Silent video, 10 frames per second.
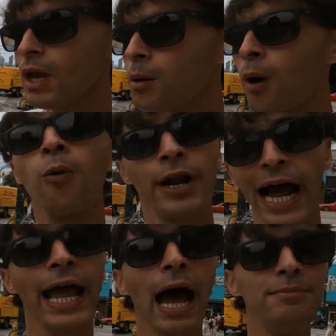But what
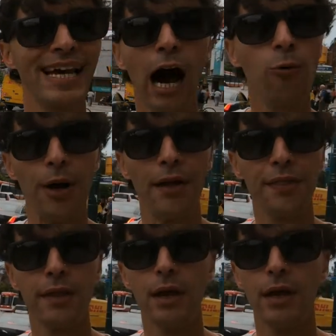I am down with
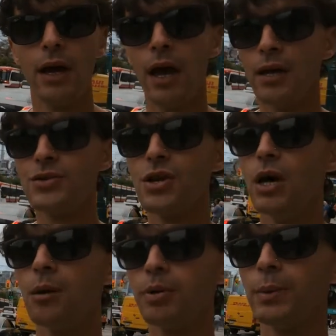is
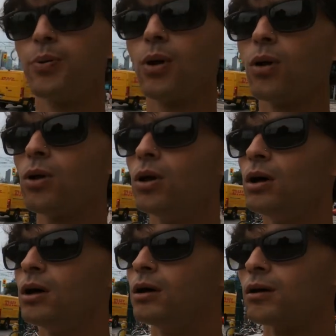people
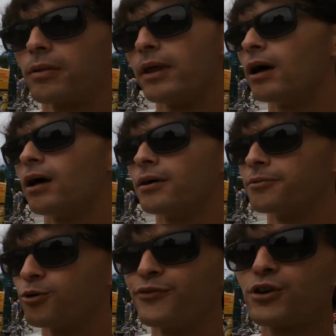
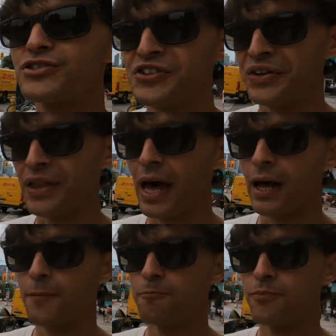reversing that.
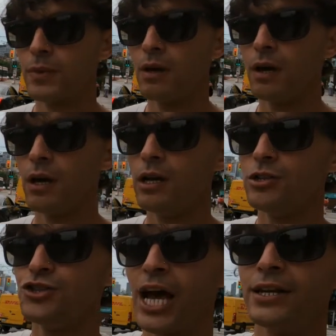
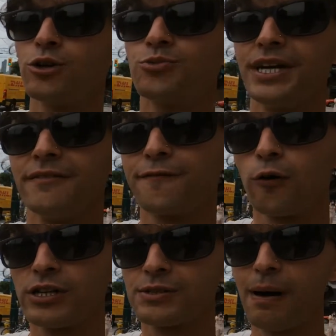Gender
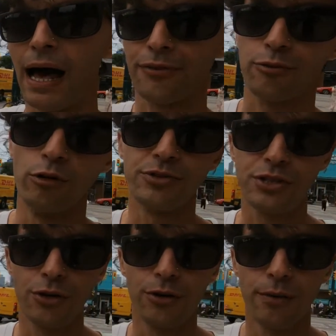reinforced bathrooms,
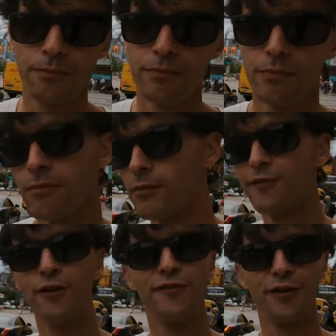dude.
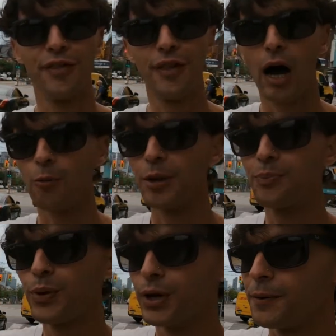Food for thought. We
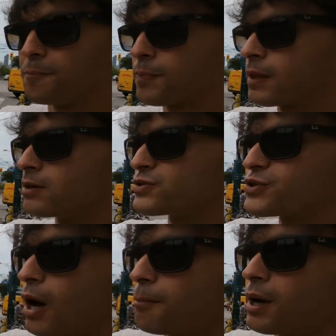put
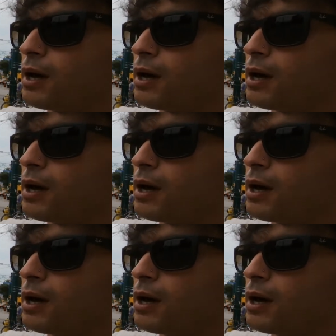some